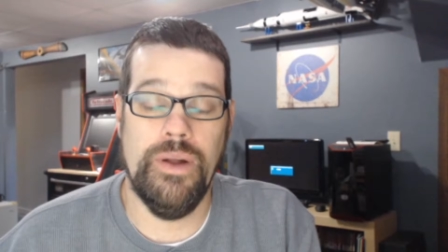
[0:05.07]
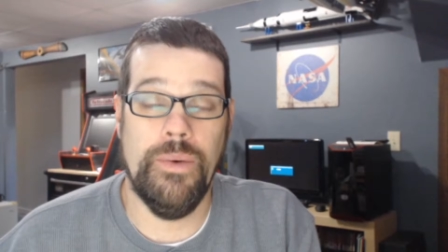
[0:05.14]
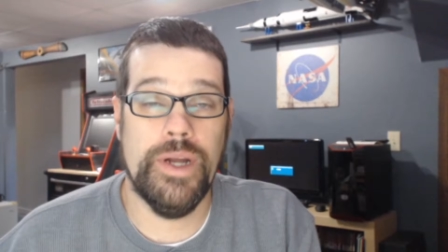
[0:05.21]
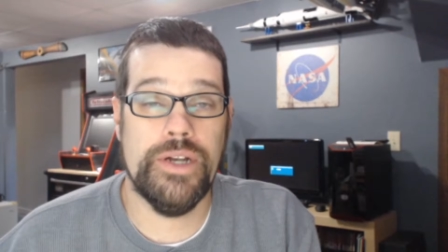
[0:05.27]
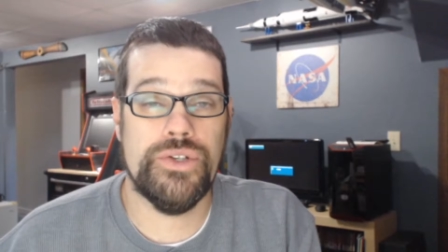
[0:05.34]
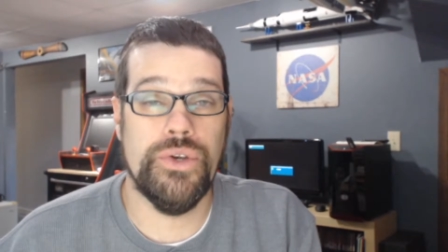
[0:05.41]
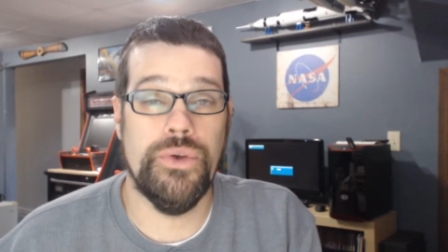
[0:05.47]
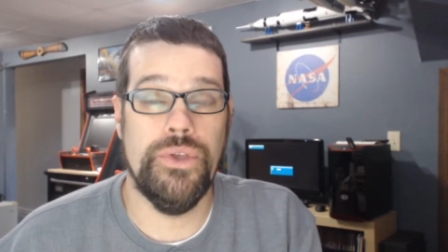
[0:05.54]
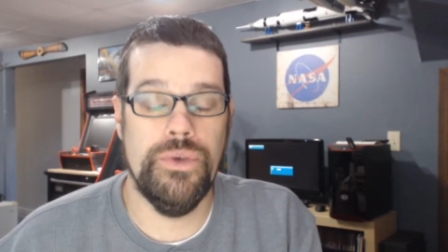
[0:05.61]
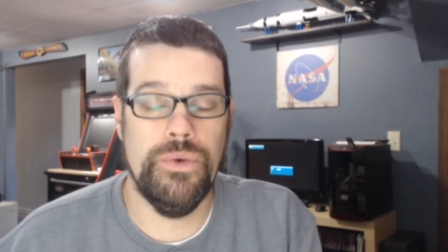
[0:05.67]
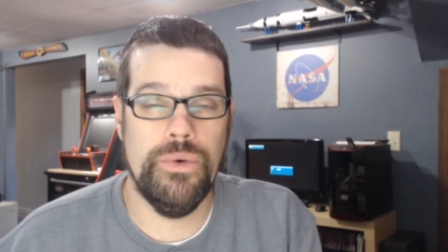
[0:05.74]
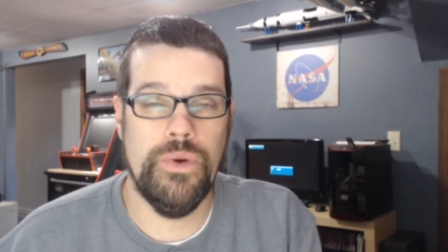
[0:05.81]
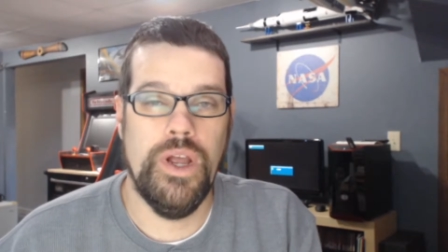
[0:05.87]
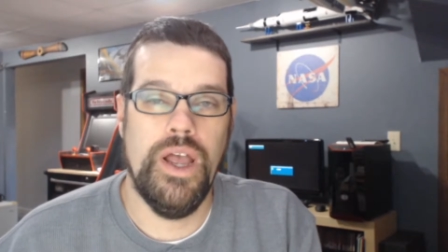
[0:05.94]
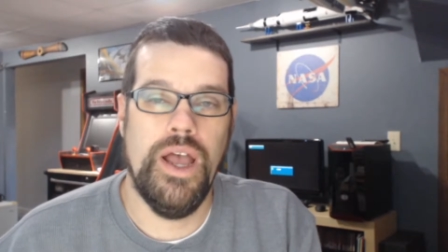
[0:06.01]
I want to show
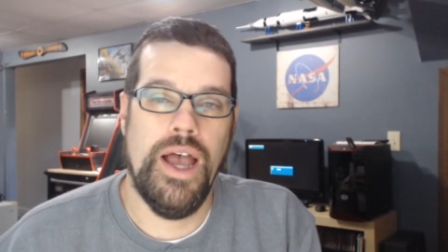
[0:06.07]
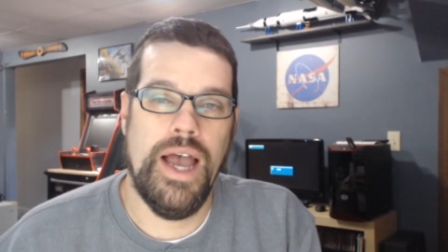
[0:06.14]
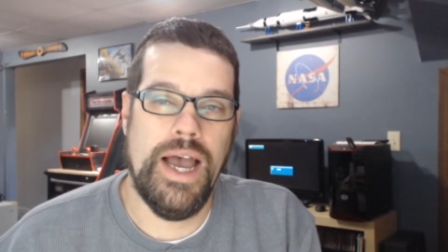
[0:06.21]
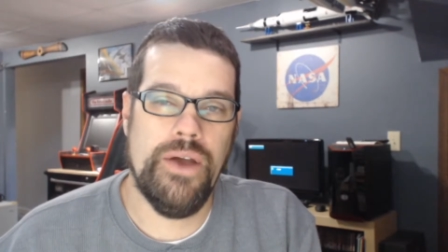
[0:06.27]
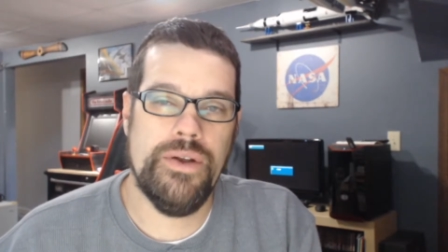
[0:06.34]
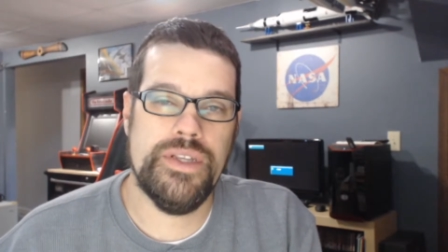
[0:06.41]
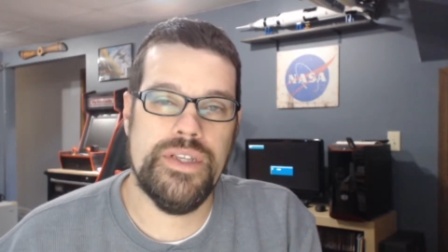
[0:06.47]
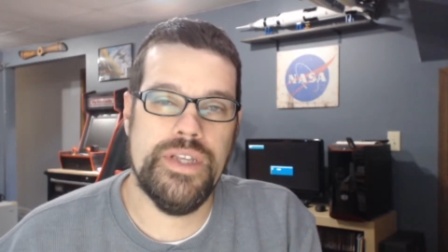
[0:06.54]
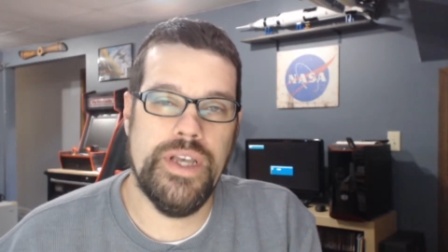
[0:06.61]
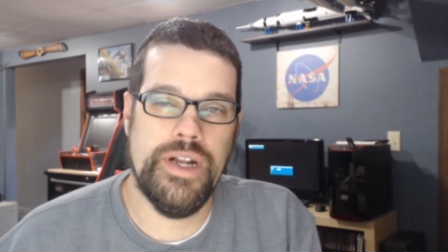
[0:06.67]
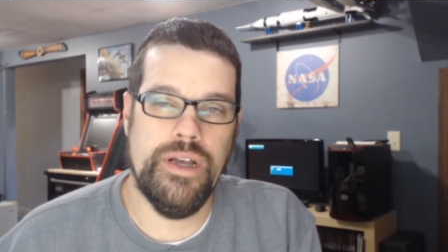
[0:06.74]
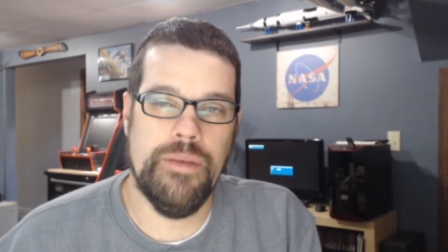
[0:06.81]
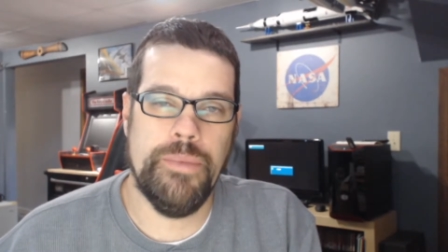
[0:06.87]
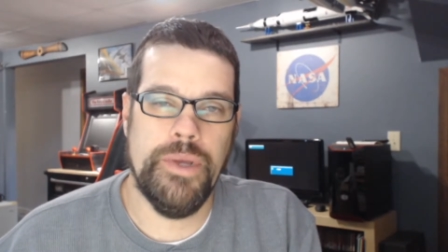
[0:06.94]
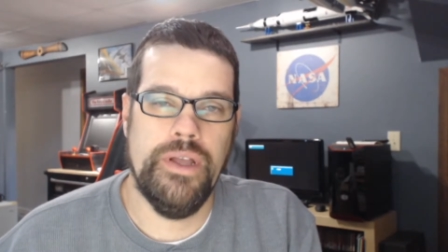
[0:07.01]
you how to set
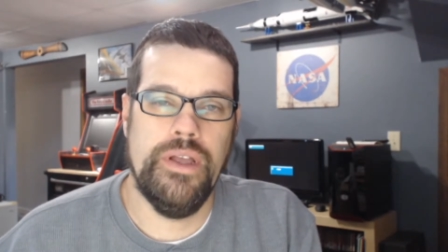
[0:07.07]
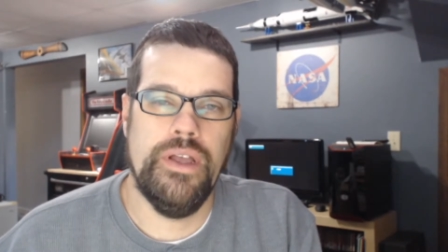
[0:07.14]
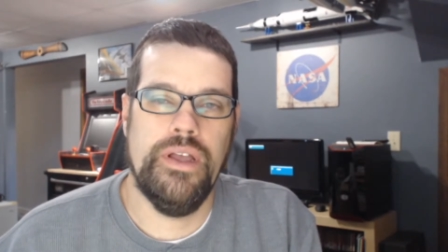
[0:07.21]
up